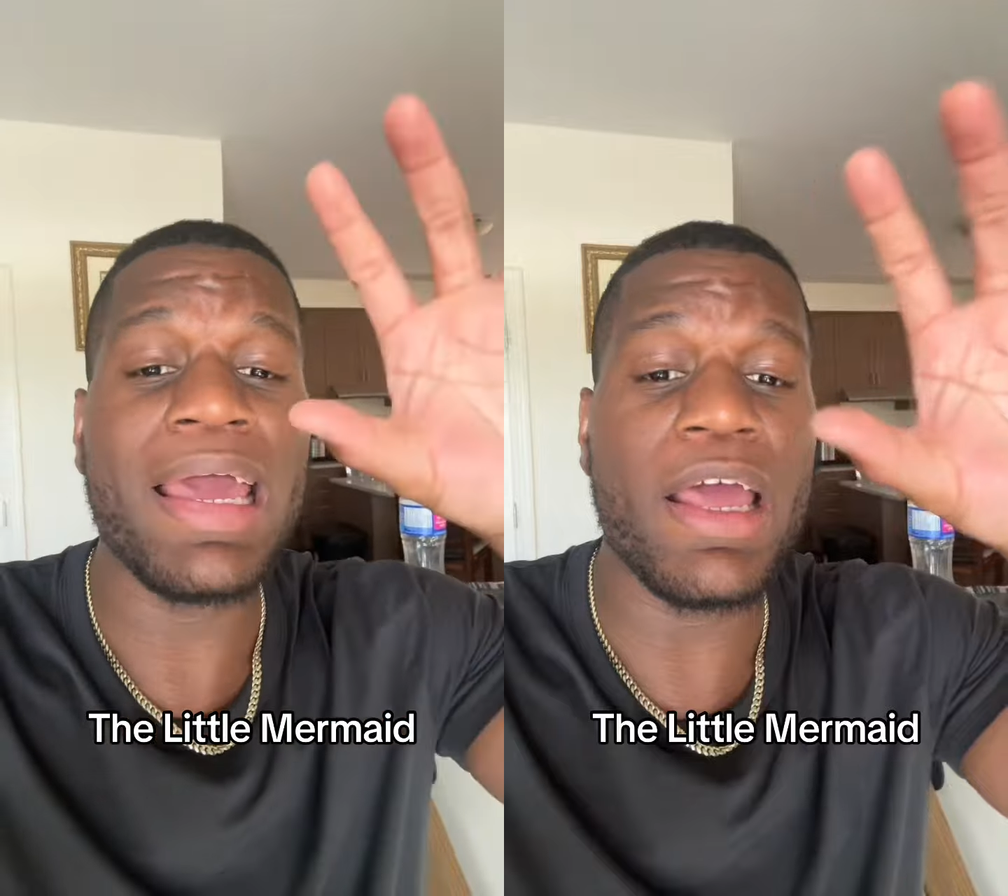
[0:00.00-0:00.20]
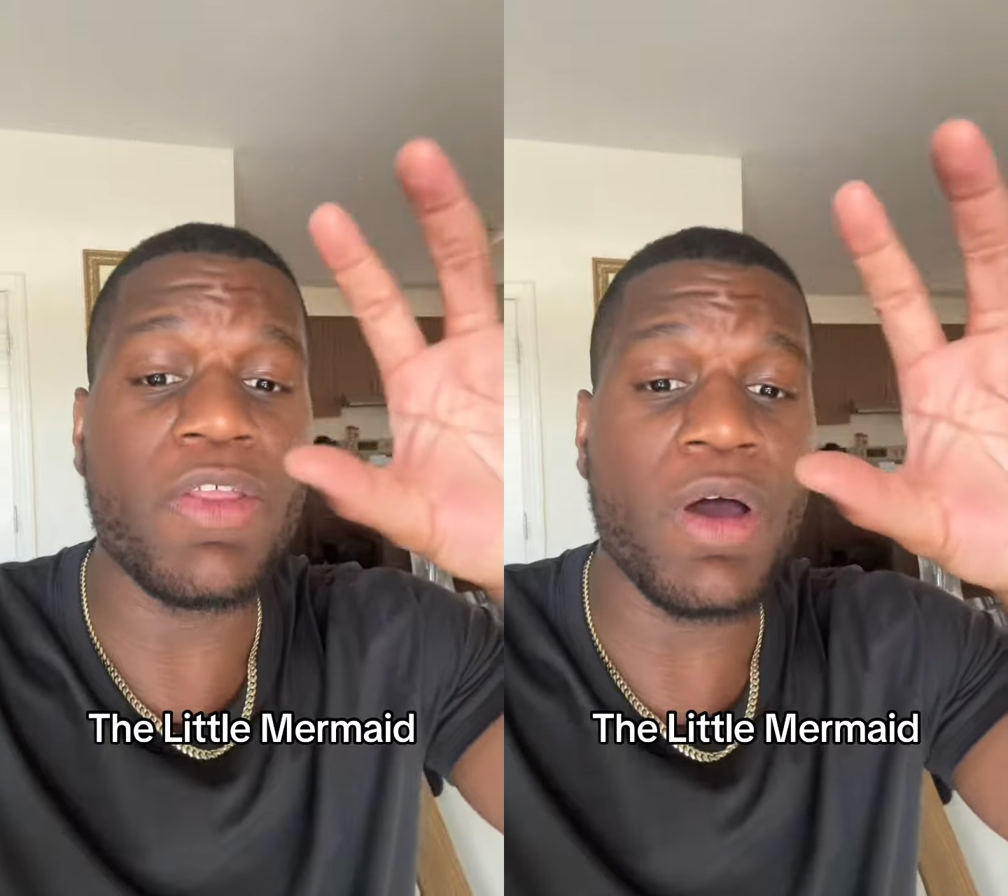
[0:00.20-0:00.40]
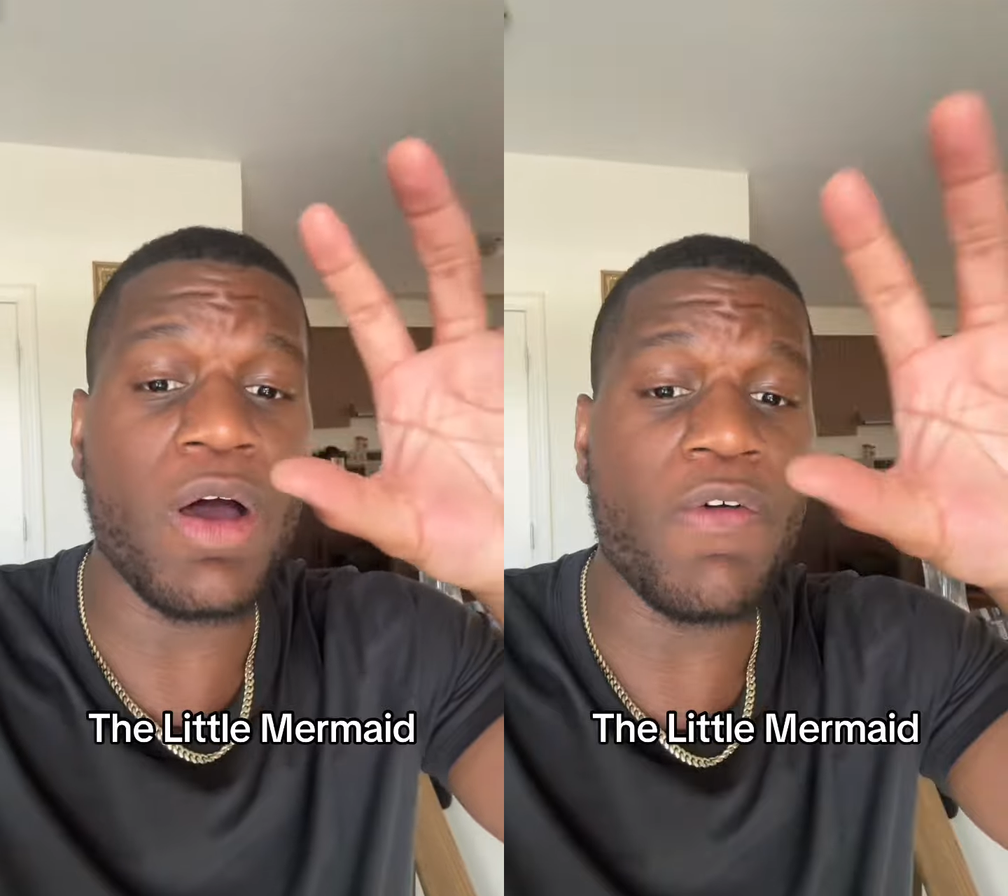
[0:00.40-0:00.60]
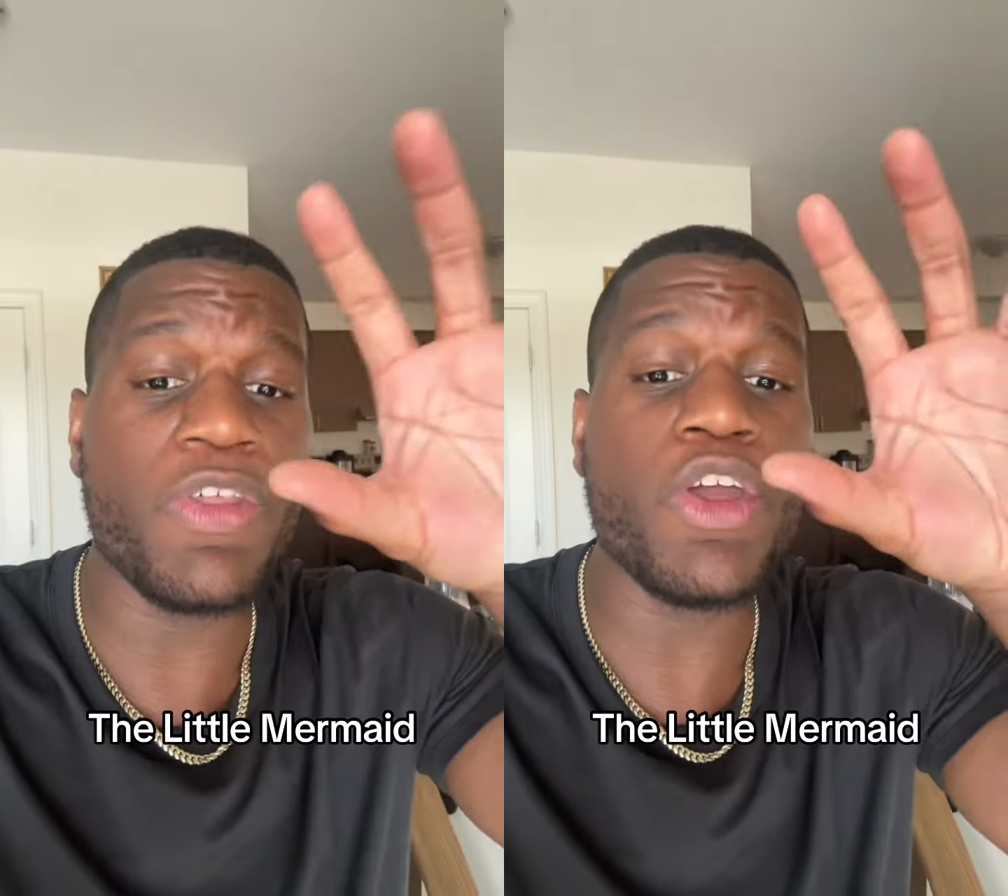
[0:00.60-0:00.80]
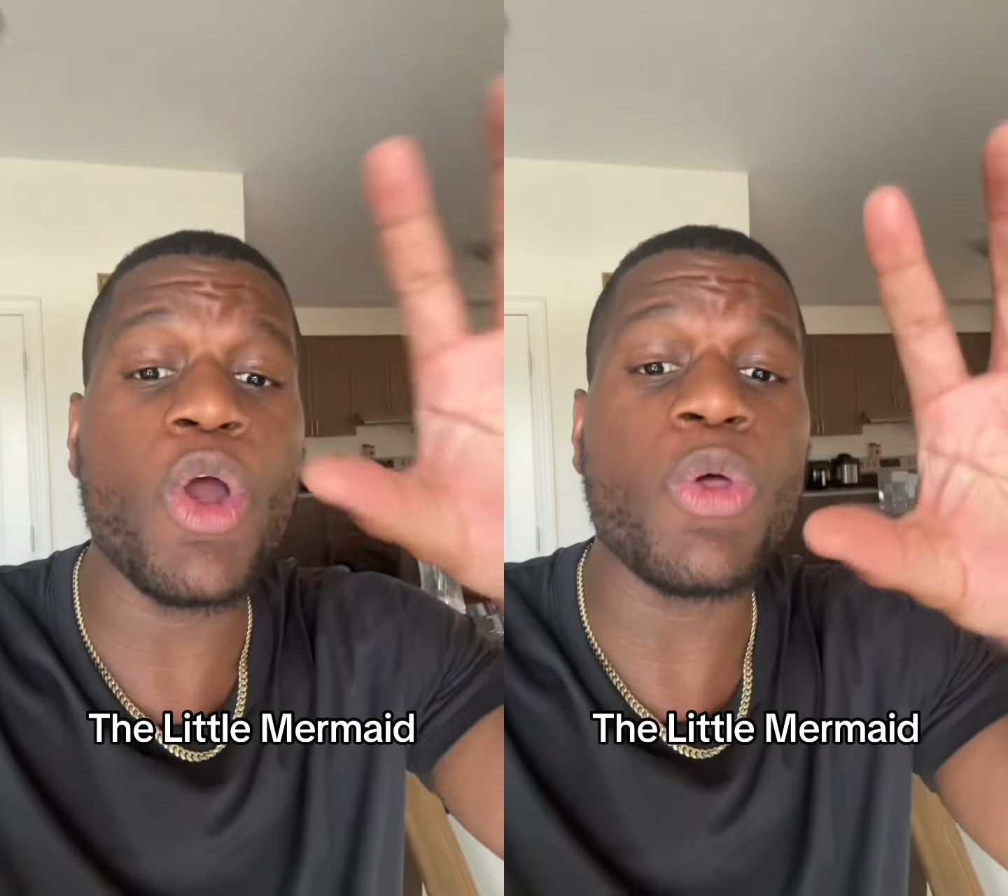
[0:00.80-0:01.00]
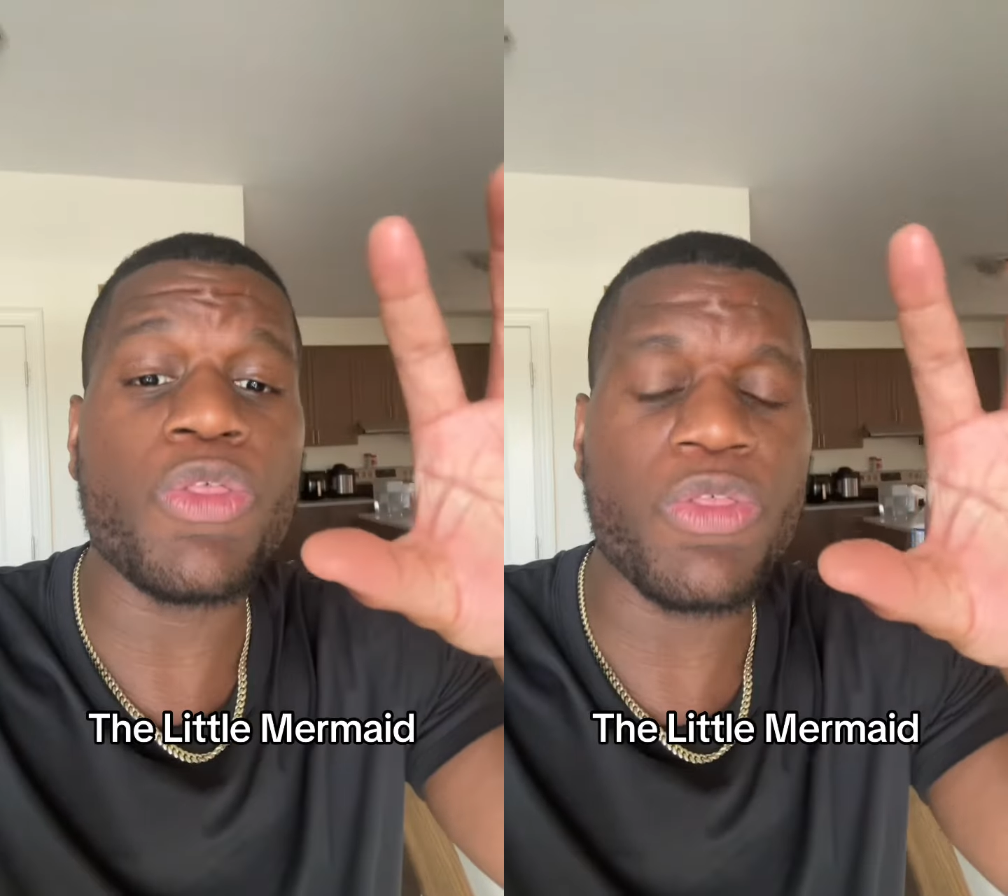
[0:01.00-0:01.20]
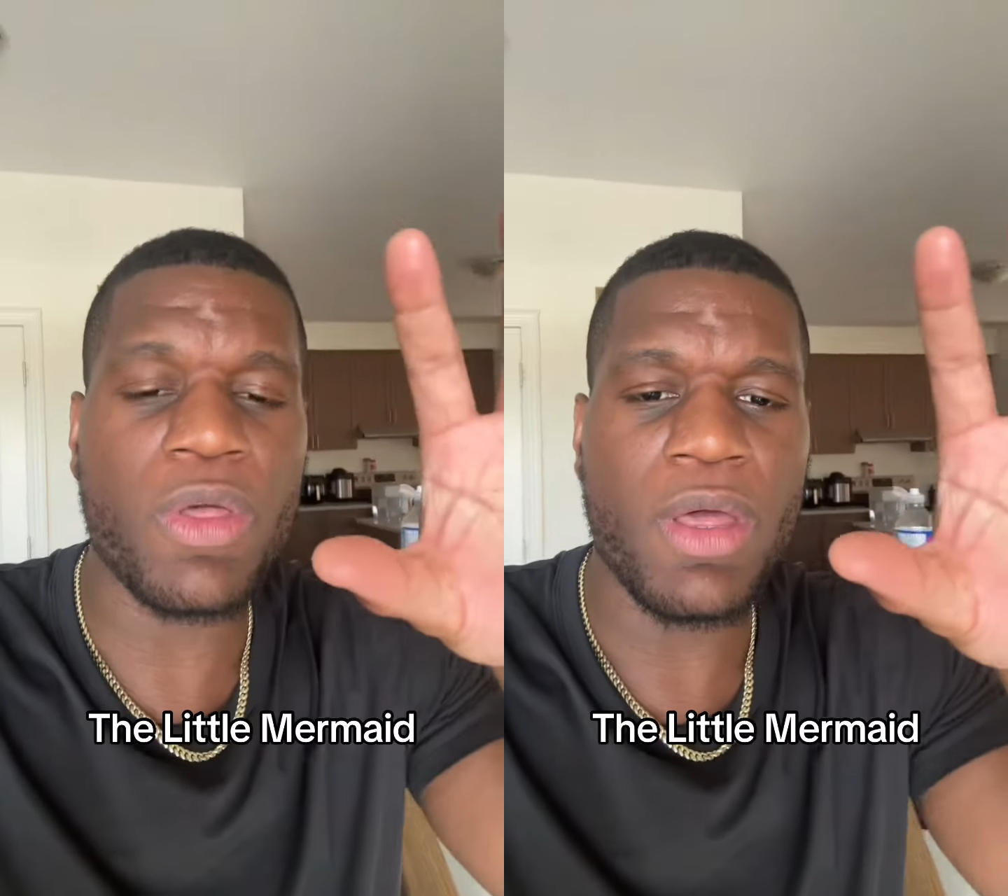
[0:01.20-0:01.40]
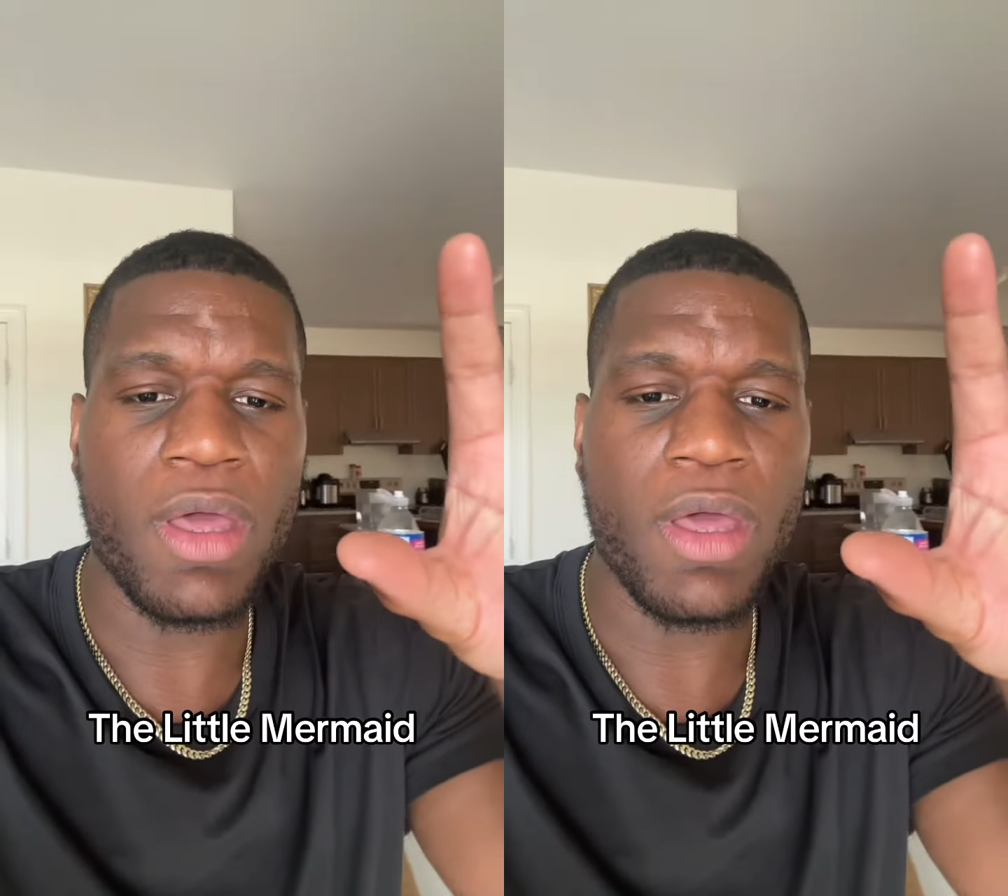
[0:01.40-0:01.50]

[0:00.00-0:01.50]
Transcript: of the earth.